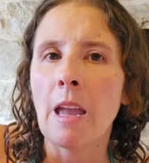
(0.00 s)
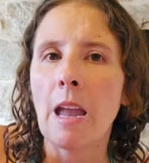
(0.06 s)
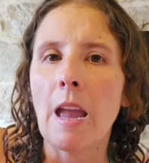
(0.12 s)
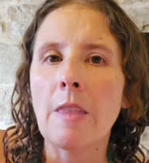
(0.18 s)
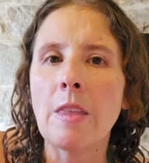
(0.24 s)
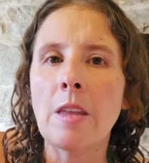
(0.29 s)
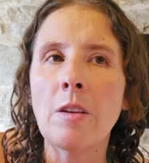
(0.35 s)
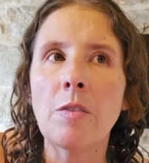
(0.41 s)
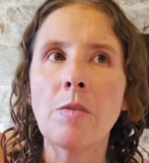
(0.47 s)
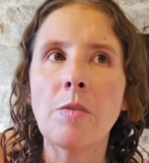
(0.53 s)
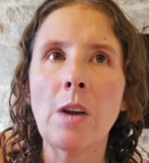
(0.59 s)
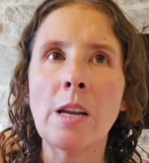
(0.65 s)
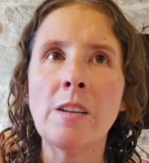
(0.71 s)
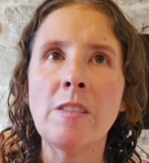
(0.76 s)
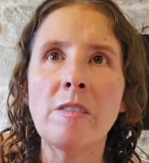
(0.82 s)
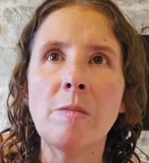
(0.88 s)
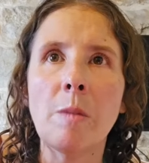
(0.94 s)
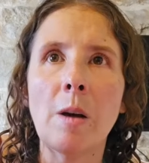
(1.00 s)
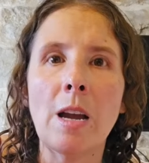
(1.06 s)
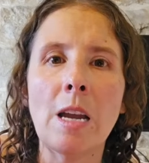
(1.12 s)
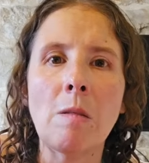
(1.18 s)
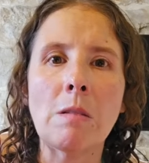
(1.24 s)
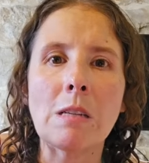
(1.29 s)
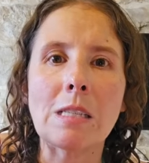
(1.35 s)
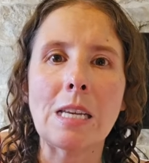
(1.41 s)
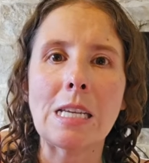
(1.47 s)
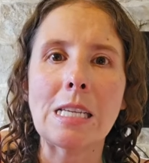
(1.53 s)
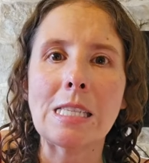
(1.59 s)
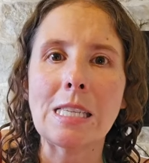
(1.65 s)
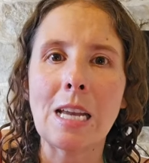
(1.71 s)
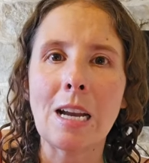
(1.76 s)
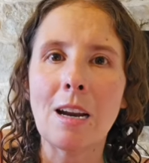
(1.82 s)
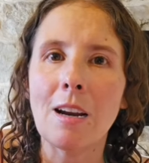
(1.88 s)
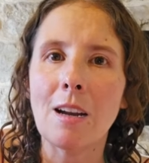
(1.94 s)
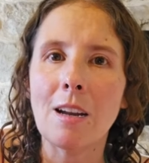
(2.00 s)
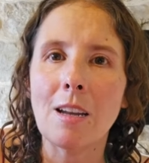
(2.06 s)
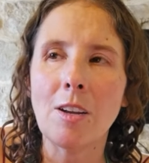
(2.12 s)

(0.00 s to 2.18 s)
And then a friend of mine was like, Sarah,